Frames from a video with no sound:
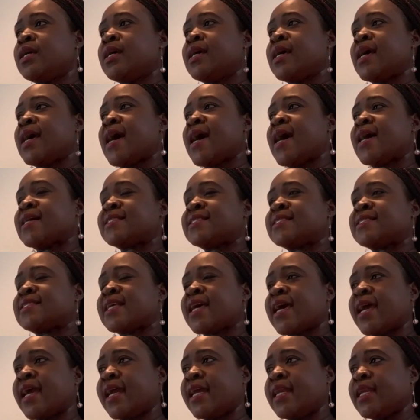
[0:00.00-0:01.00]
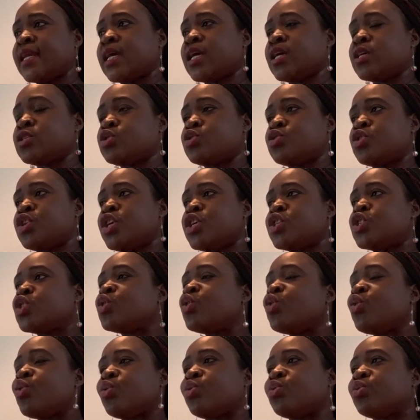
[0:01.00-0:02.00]
assigned to each
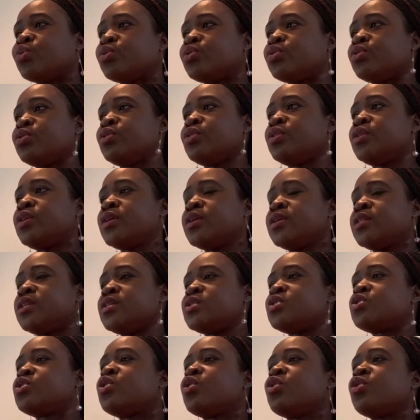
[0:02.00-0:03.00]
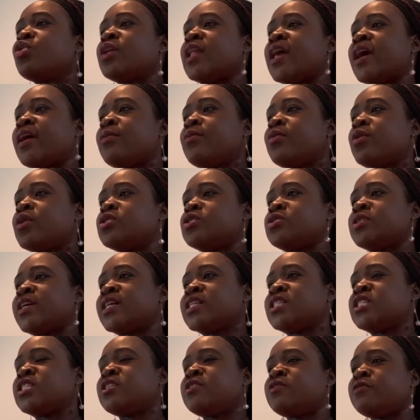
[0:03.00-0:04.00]
goal. This goal, I want to
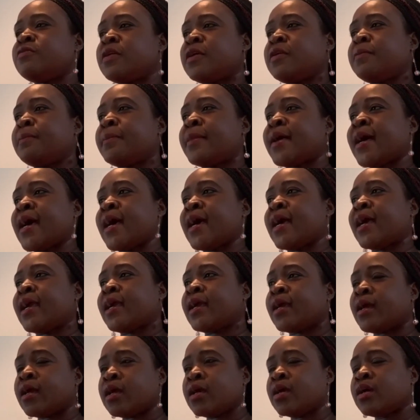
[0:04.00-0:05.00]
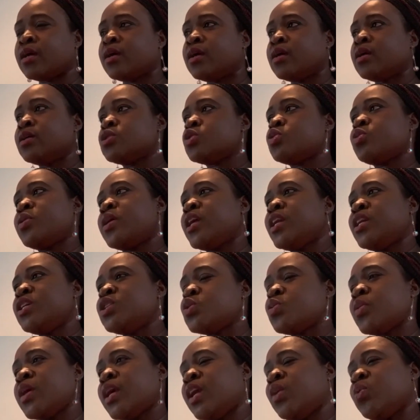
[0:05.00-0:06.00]
achieve it by
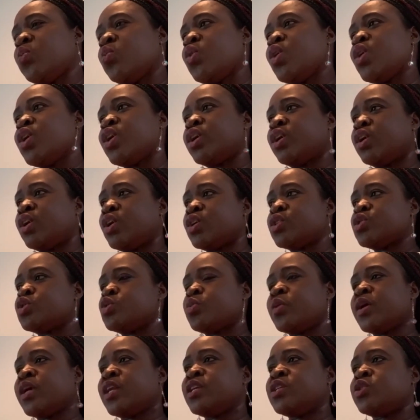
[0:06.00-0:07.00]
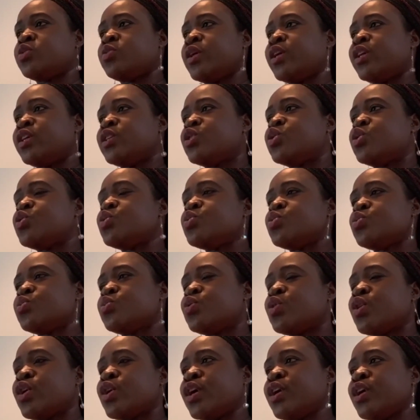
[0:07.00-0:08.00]
2021 or 2022
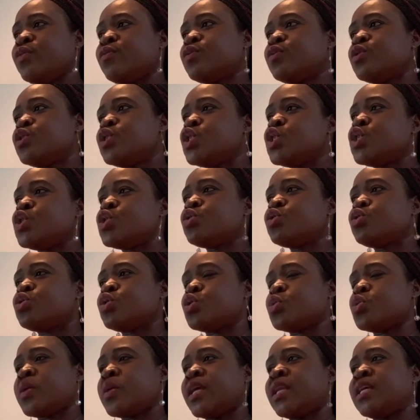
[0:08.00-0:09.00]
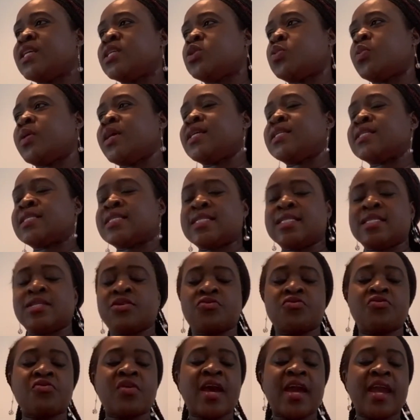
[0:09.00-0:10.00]
or even June 2020,
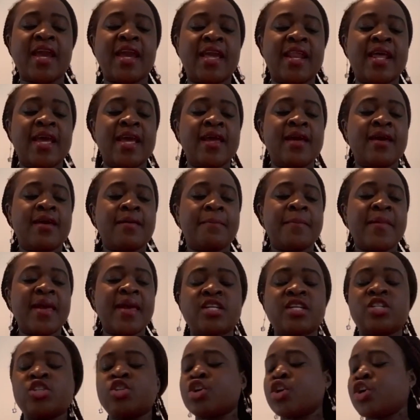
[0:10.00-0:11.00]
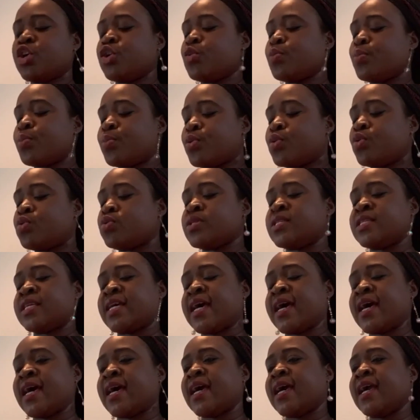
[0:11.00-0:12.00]
right? Make you put
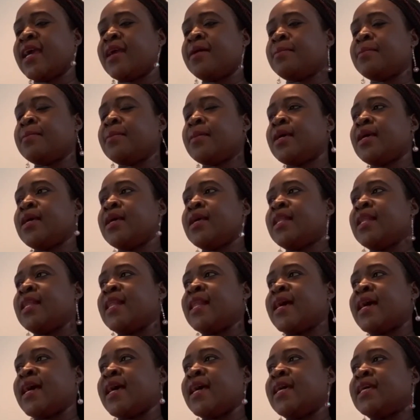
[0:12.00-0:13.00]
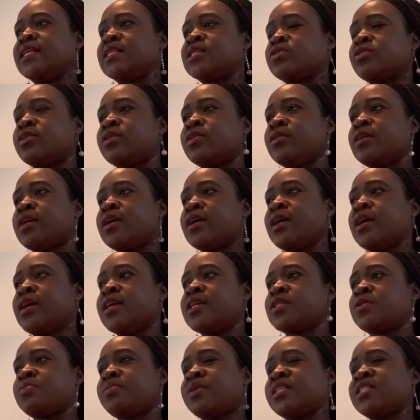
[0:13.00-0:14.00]
time lines or a
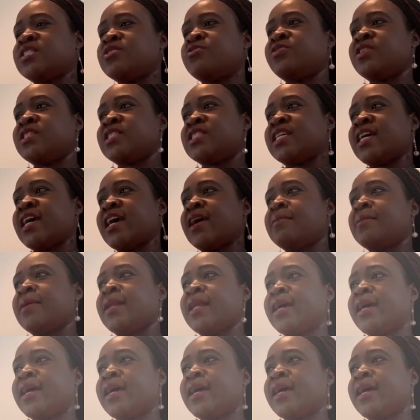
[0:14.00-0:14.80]
specific timeline